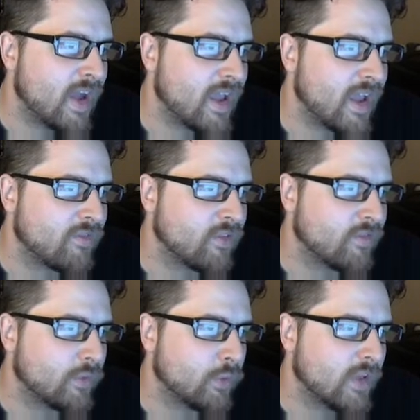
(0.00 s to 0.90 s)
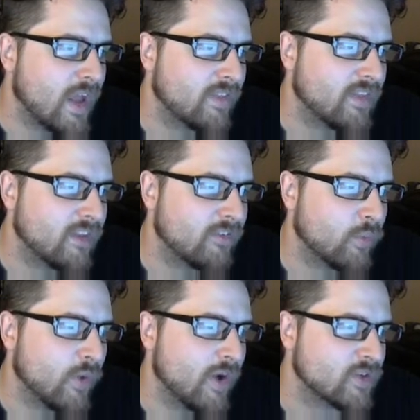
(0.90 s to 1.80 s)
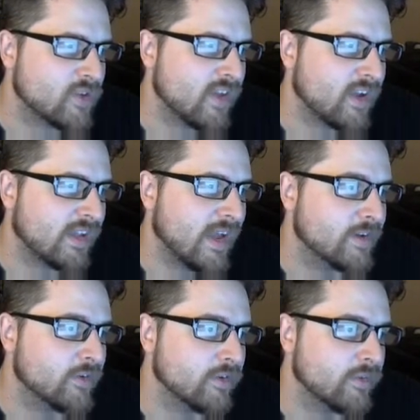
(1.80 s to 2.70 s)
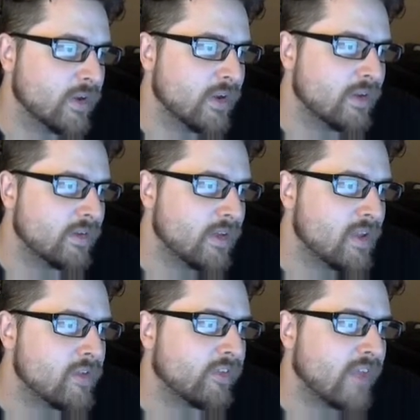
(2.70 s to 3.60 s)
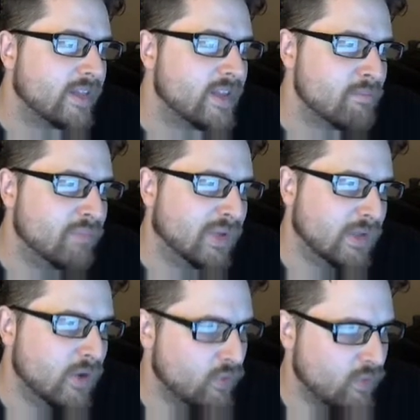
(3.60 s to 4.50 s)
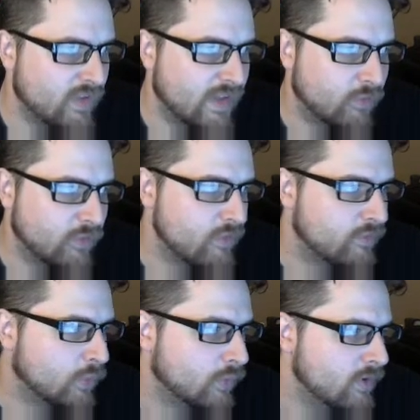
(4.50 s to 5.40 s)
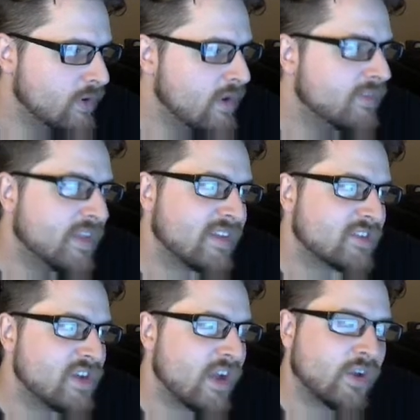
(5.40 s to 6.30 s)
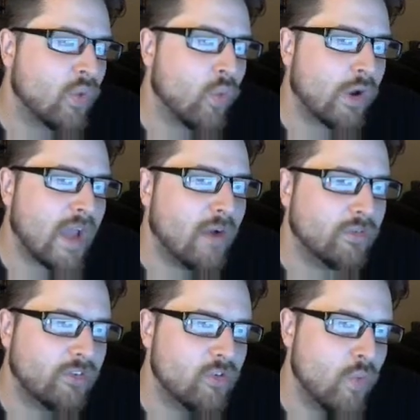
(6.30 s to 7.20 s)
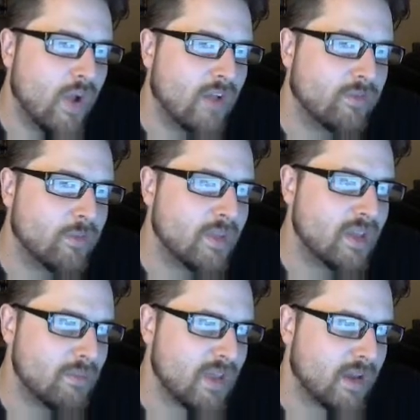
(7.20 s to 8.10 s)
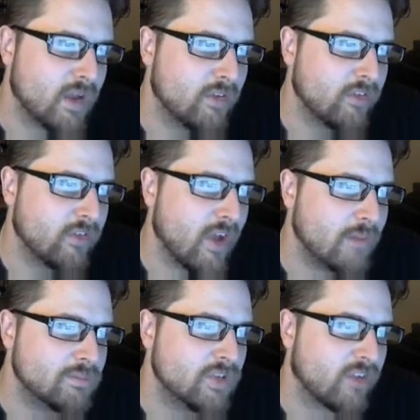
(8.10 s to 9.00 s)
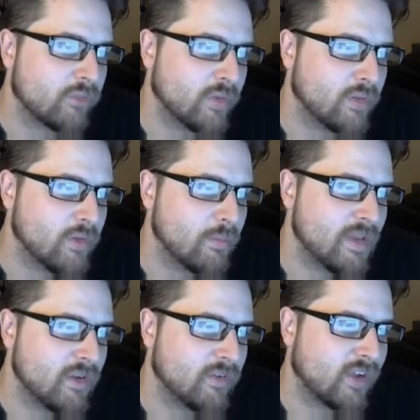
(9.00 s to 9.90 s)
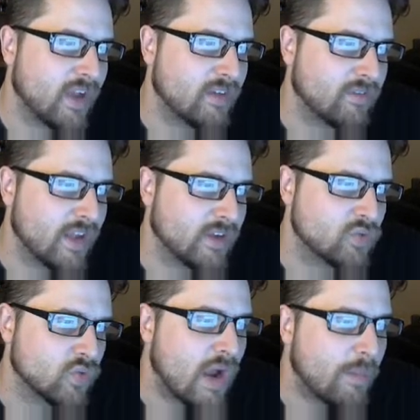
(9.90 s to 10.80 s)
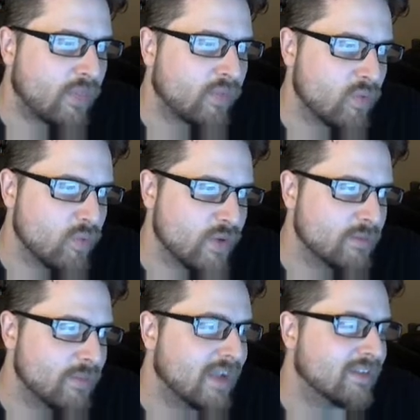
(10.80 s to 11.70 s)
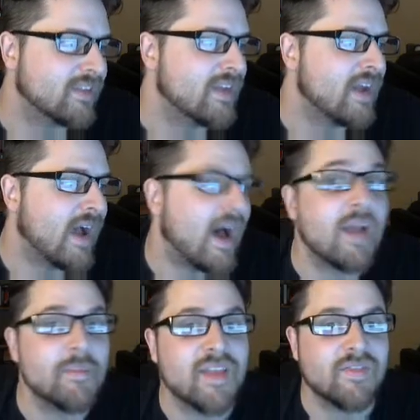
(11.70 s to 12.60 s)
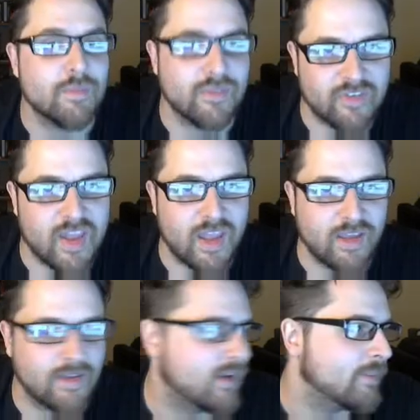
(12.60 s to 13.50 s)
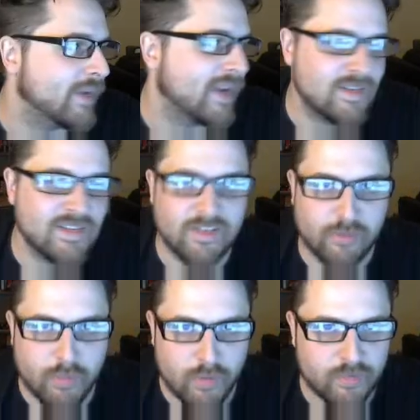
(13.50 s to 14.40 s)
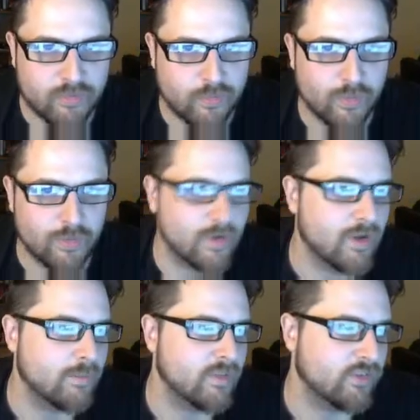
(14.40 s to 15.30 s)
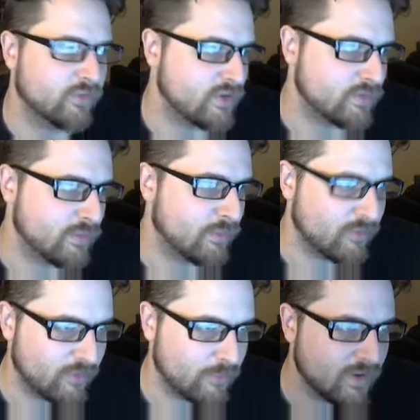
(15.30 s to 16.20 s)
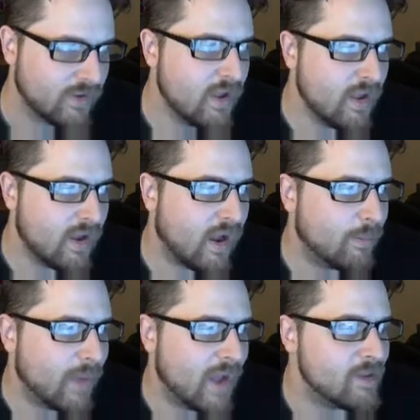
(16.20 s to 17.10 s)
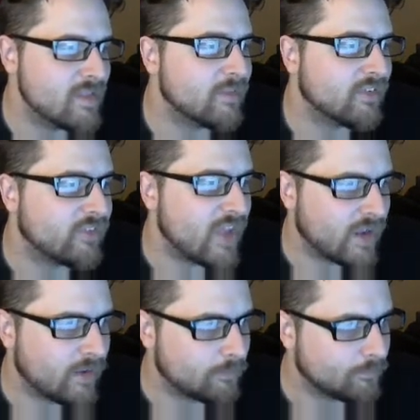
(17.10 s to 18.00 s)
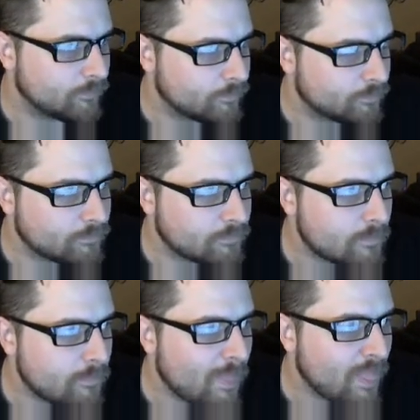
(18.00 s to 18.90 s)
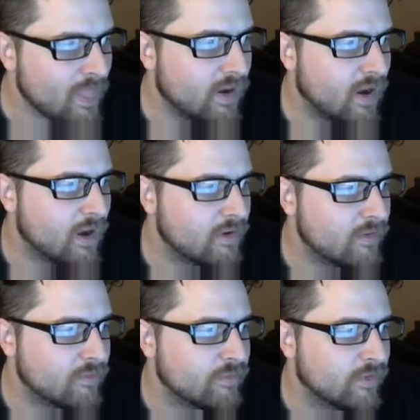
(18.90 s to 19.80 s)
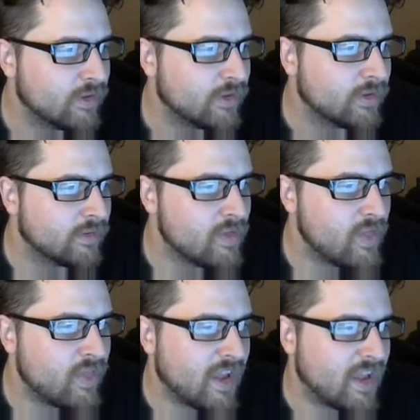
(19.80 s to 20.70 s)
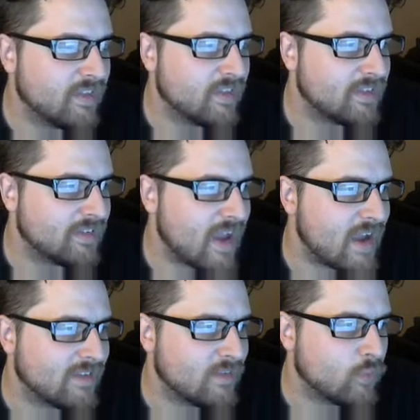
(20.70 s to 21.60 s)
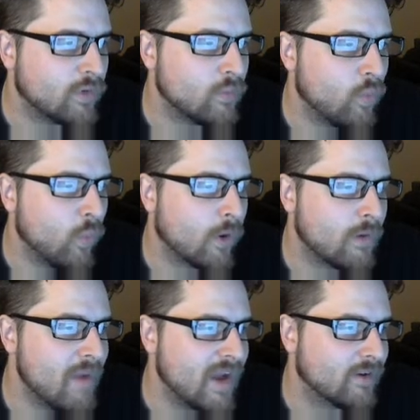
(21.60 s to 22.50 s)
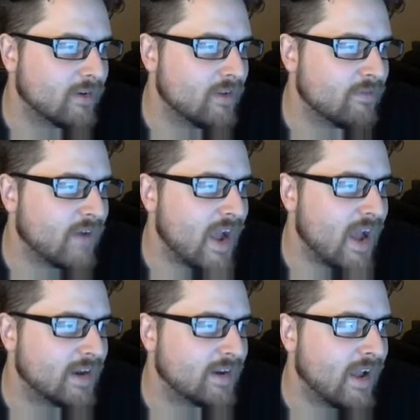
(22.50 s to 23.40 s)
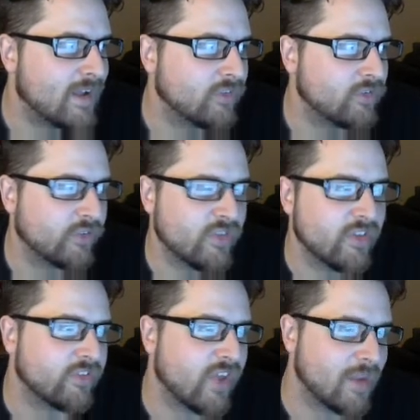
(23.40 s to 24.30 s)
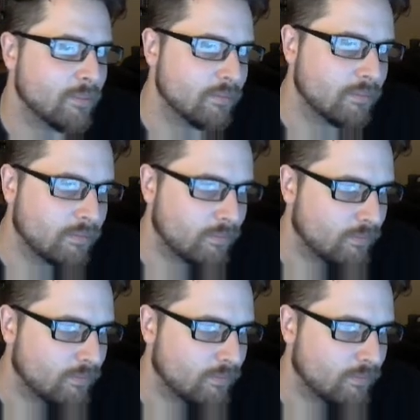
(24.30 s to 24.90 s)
I have the floor like this, where actually the collider is slightly below the level of the floor, that's actually not going to work out too well for me because objects will appear to kind of like drop through it because I made the mistake, and I did this on purpose for illustration purposes, but I made the mistake of thinking that this asset would work better if I had it as just the same